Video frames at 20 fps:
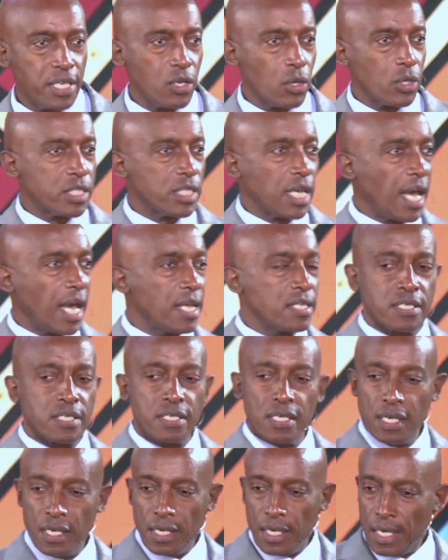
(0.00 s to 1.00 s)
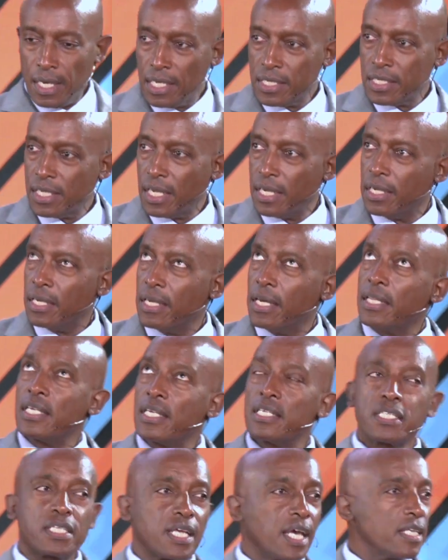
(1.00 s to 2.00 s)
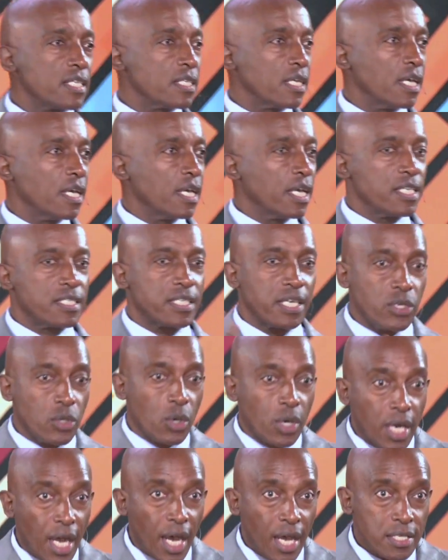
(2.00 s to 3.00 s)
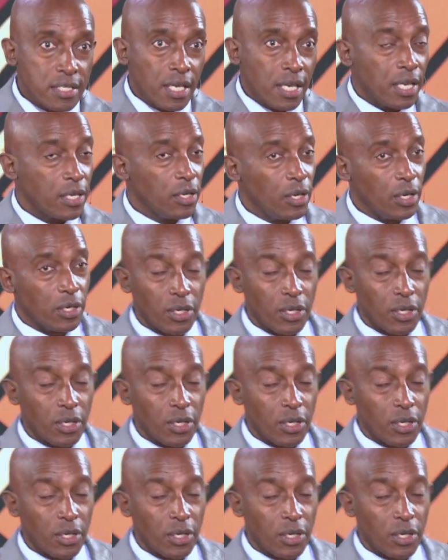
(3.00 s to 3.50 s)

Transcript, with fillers: your chairs, He's in this tent. He's in your cars. Not,